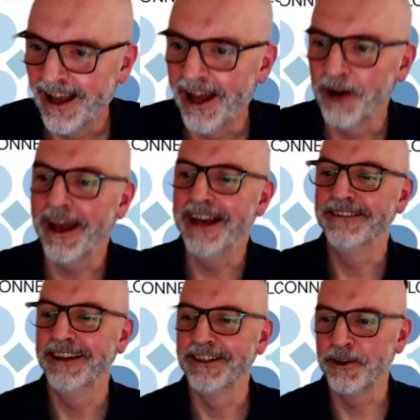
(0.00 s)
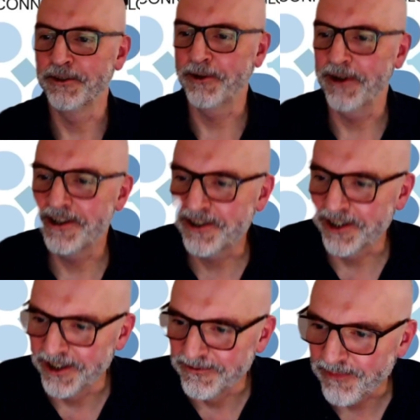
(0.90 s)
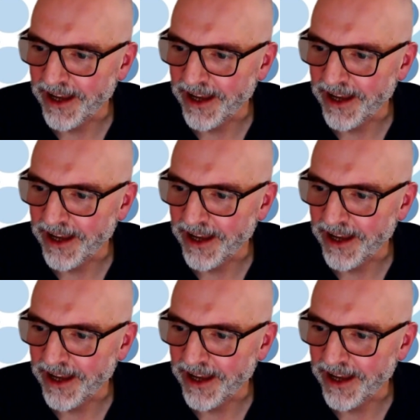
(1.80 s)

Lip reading: Okay, good question.